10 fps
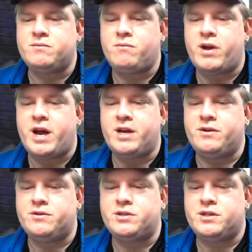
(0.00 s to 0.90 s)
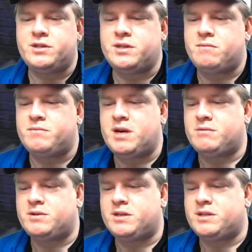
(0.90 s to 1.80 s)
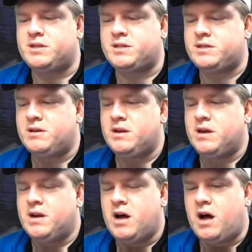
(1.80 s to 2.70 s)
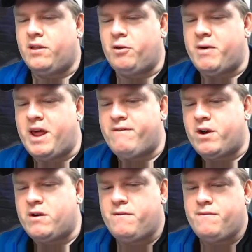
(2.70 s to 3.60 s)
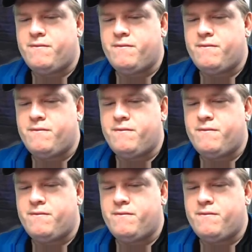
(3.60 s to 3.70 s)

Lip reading: what I use just sometimes because it's a little bit heavier.